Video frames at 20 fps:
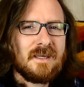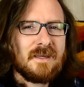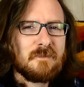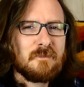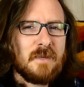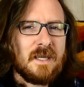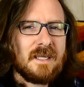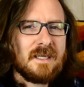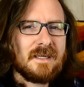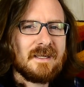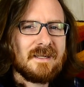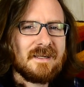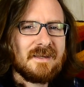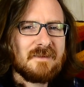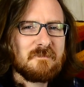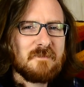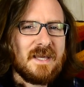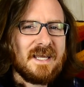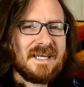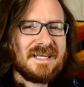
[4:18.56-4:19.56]
make
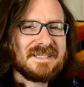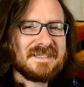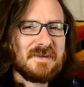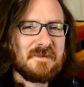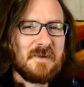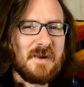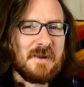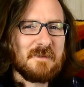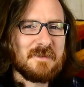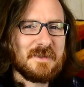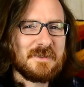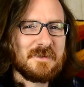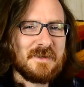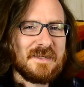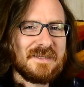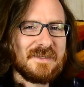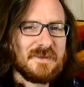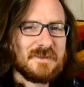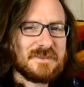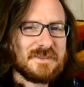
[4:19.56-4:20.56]
it somewhere in between
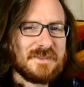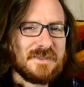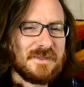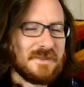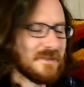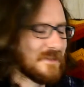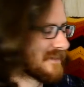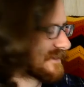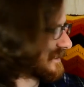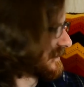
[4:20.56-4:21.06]
those two.